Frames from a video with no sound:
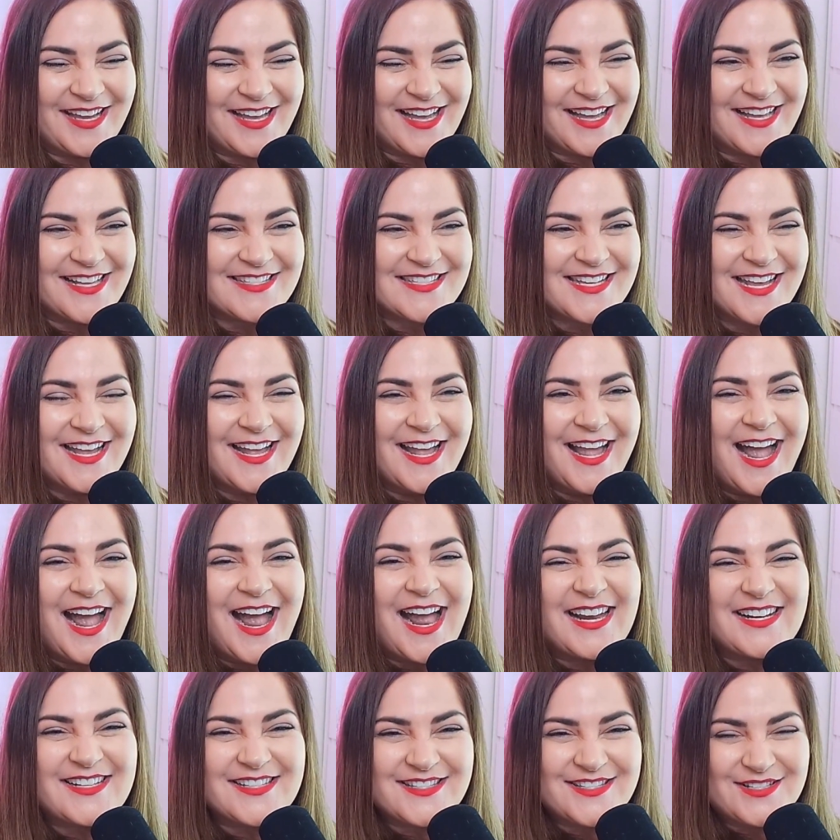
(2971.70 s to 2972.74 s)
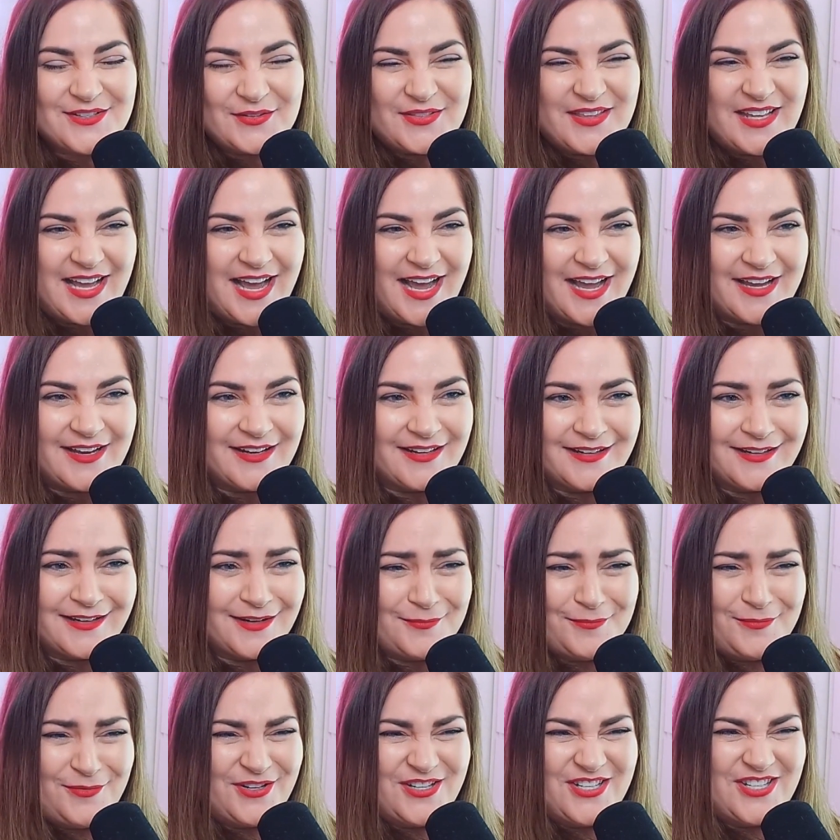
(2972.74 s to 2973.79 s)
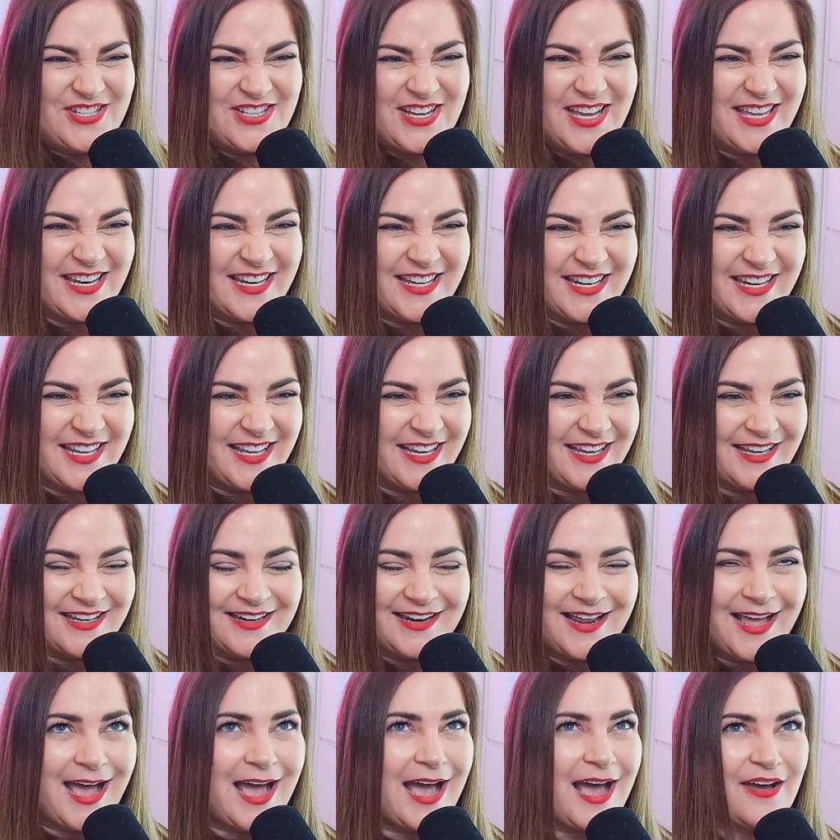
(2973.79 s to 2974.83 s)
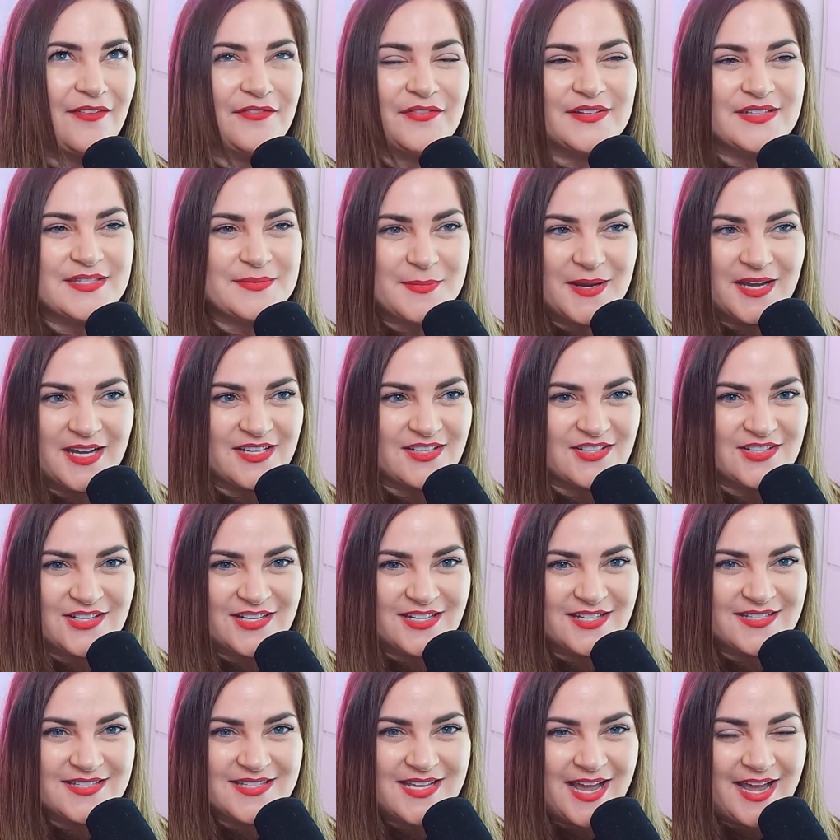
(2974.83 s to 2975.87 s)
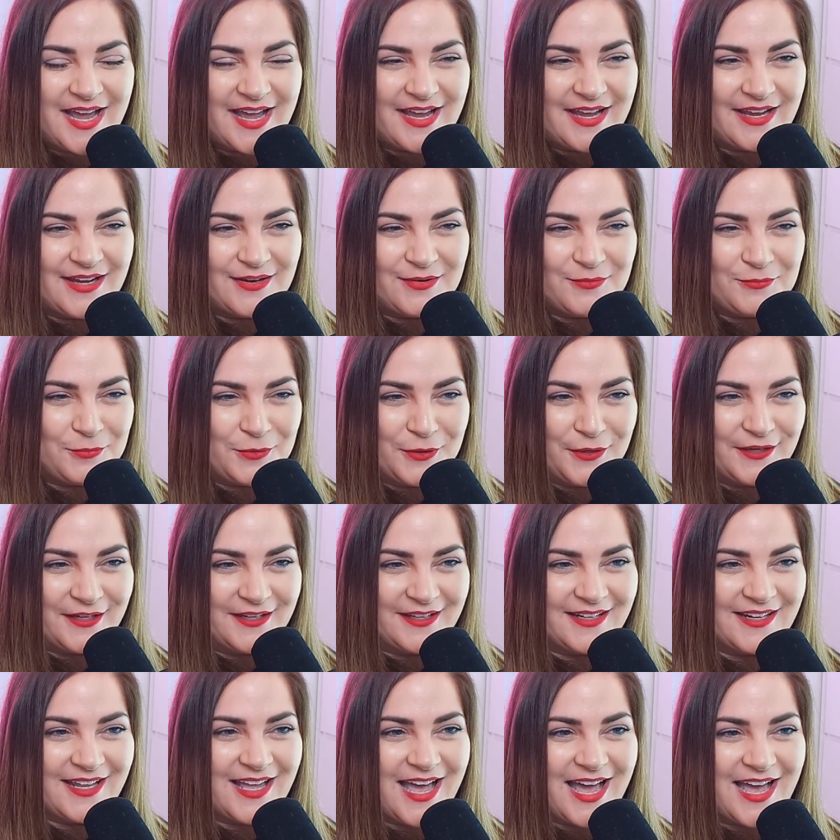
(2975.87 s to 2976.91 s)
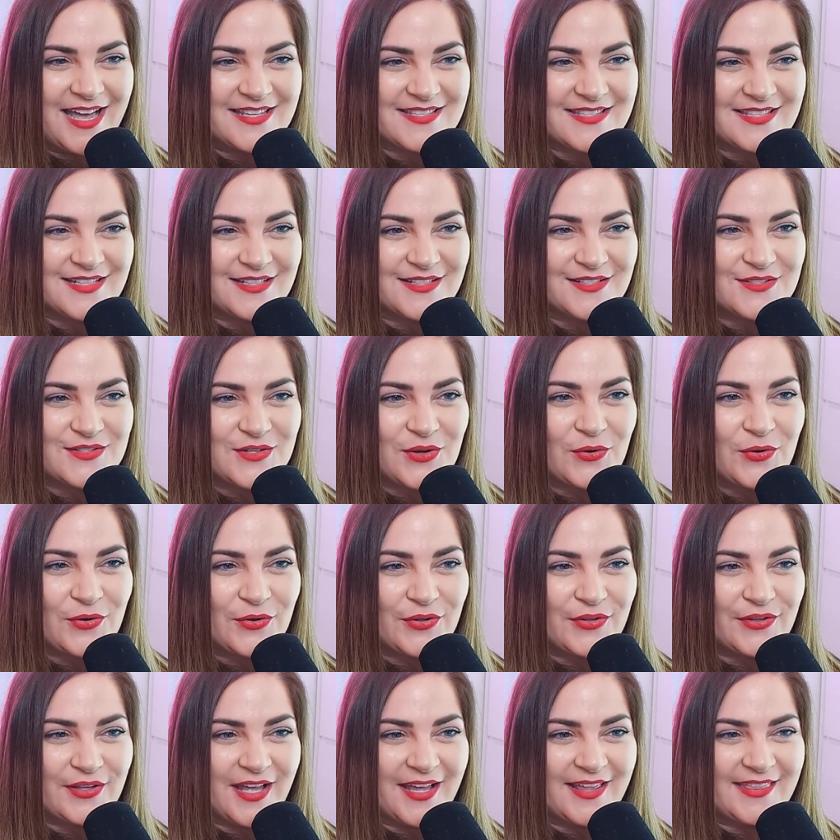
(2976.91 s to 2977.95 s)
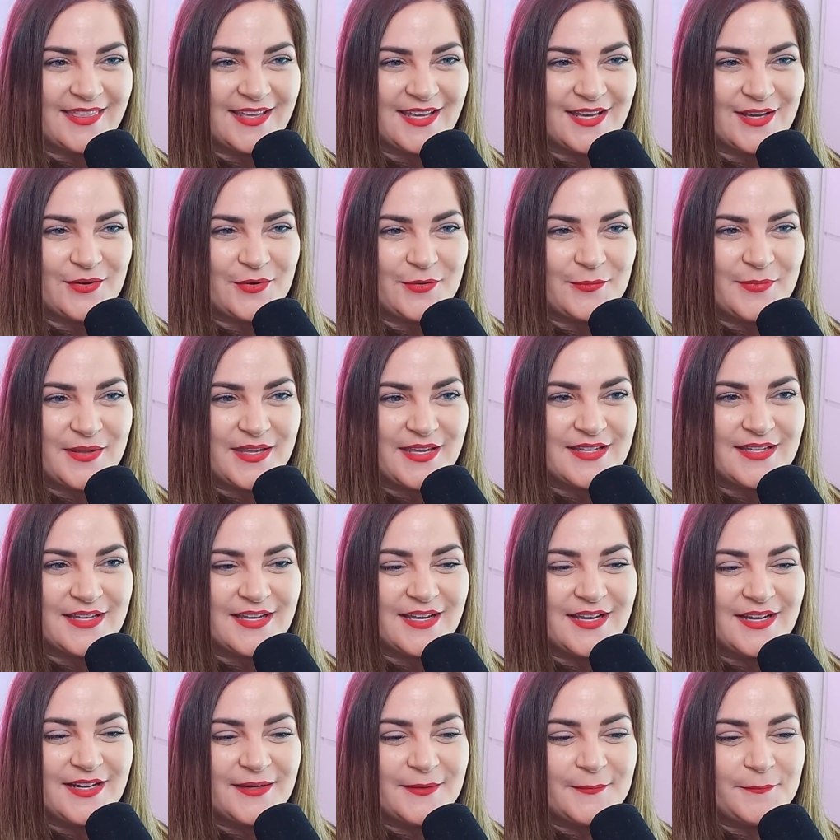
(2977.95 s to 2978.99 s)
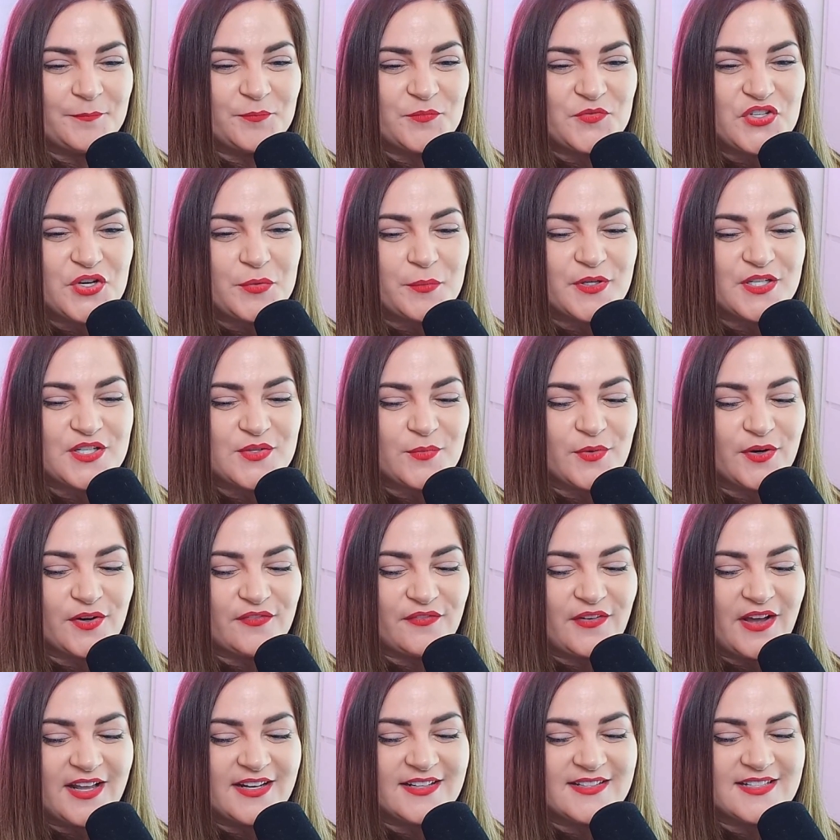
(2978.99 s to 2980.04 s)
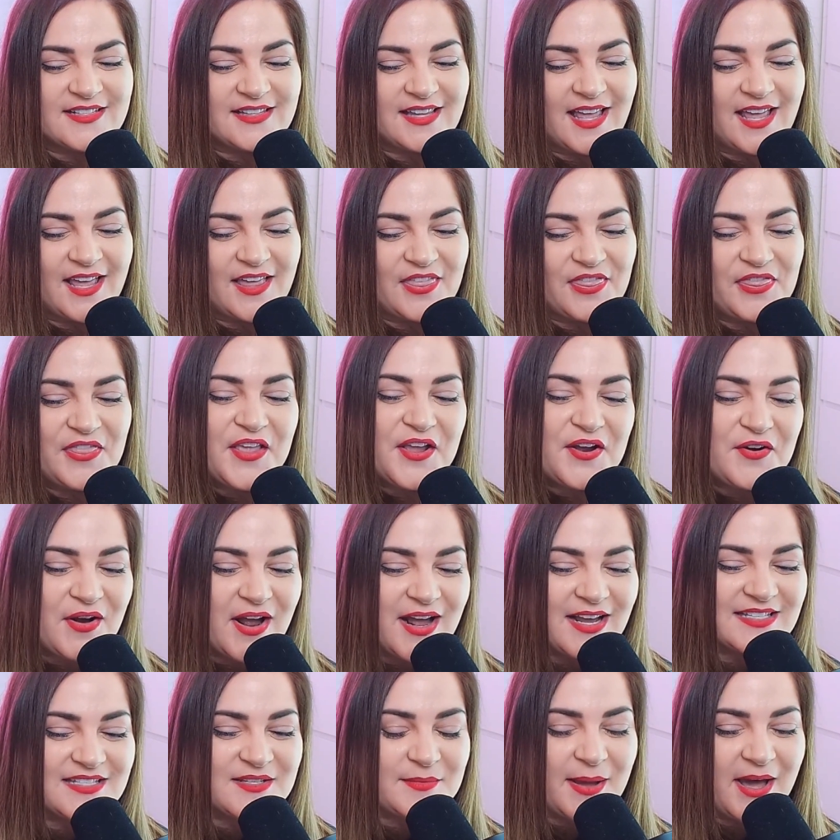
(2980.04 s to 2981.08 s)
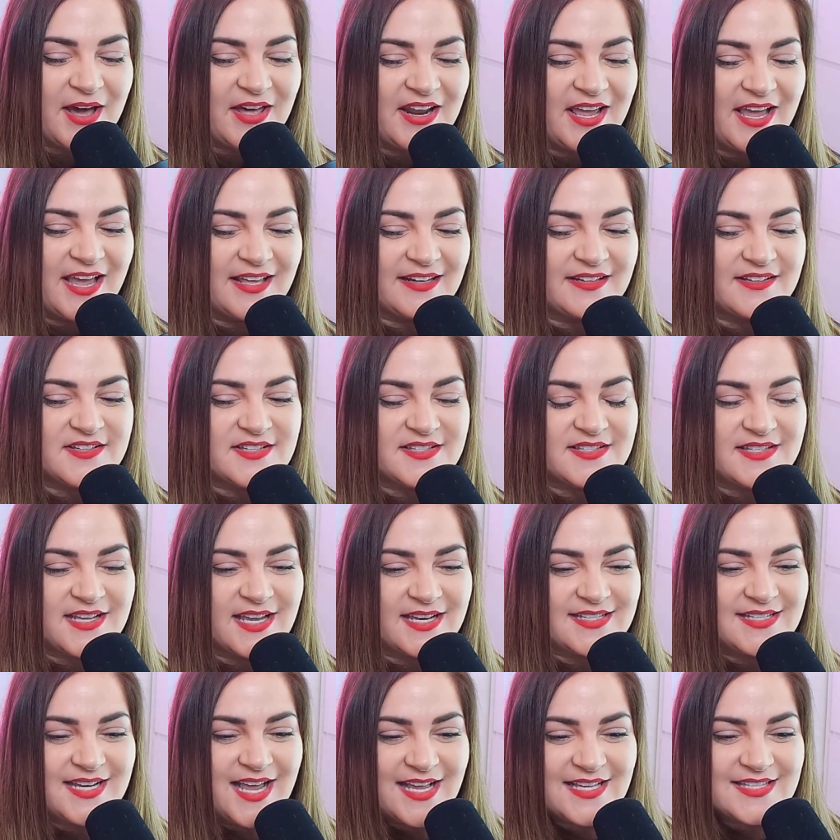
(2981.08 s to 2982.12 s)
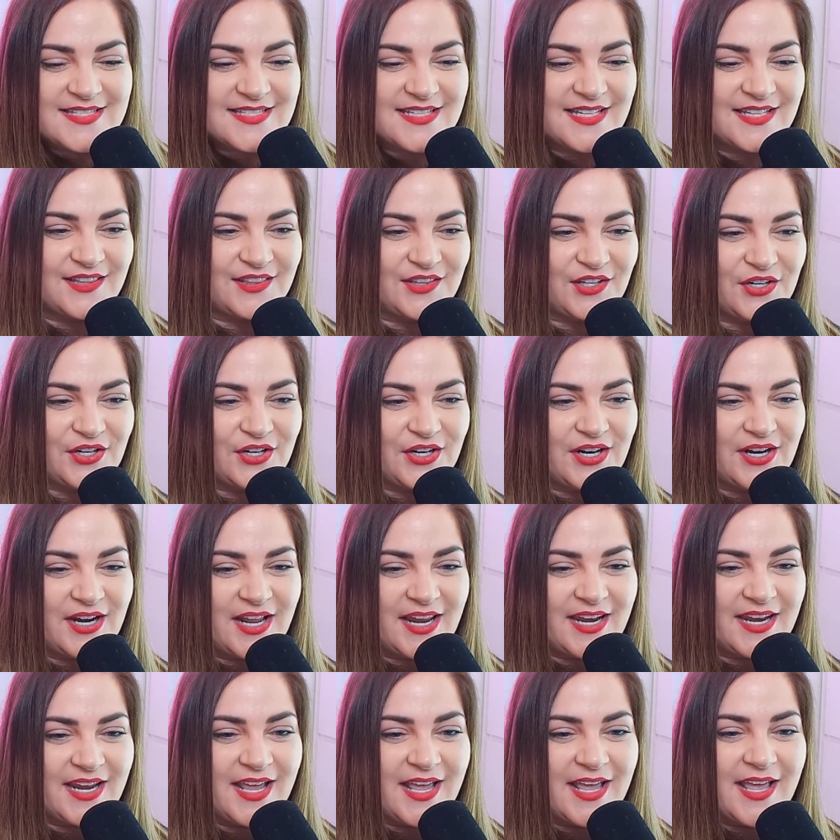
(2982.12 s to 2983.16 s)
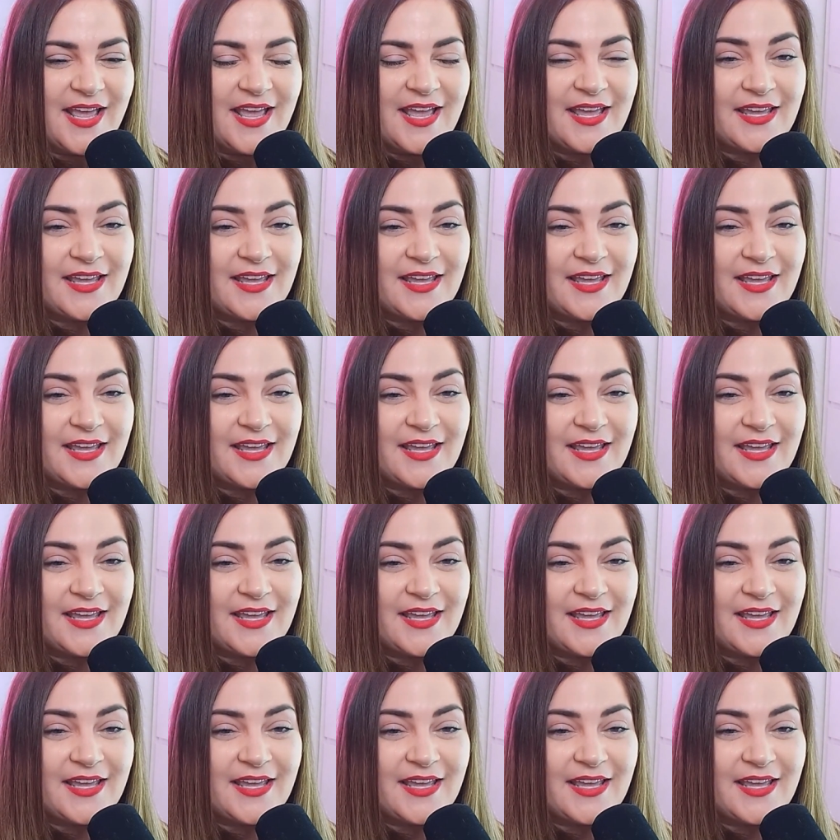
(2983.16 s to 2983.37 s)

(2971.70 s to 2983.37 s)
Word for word: because I just don't think I appreciated it half as much as I would as an adult. I think it would be so much more fun to like theorize about it and just like test and learn and